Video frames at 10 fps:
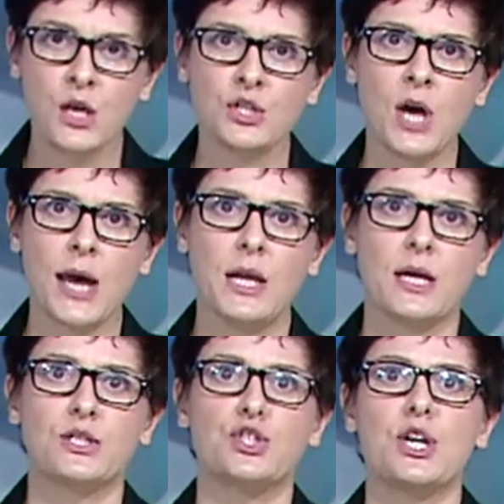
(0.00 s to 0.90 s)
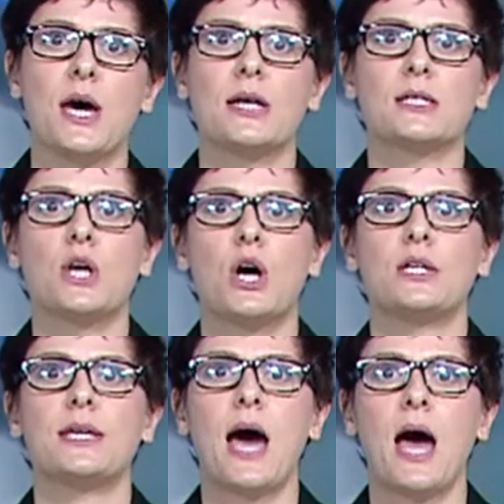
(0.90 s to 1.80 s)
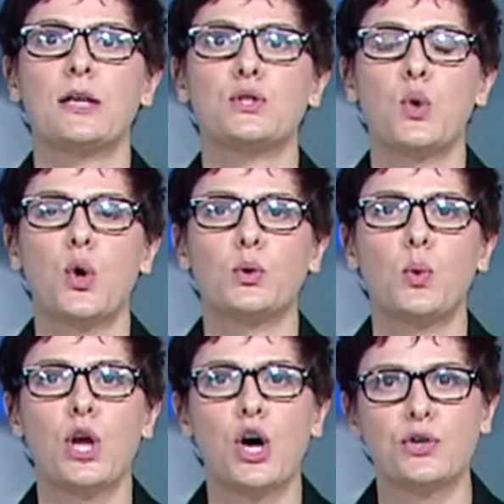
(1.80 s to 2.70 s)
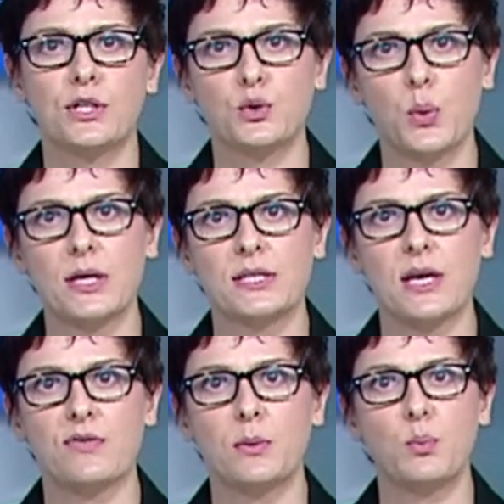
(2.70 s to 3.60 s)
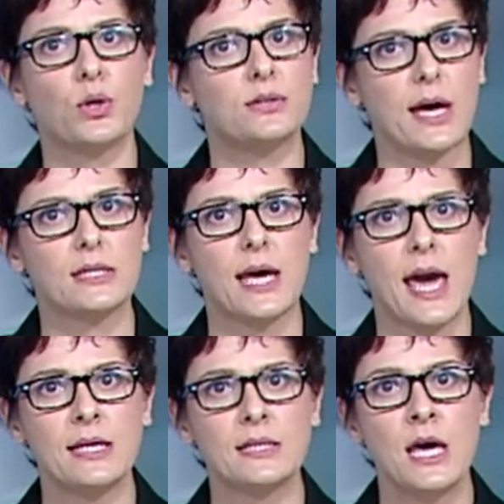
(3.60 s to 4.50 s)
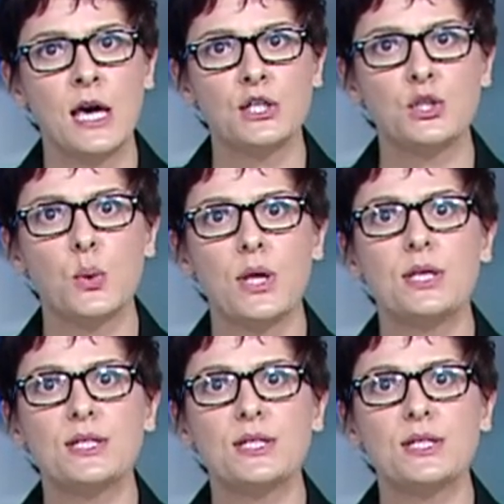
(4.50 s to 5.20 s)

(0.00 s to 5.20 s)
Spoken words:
China's Jia Zongyang scored 127.88 to win the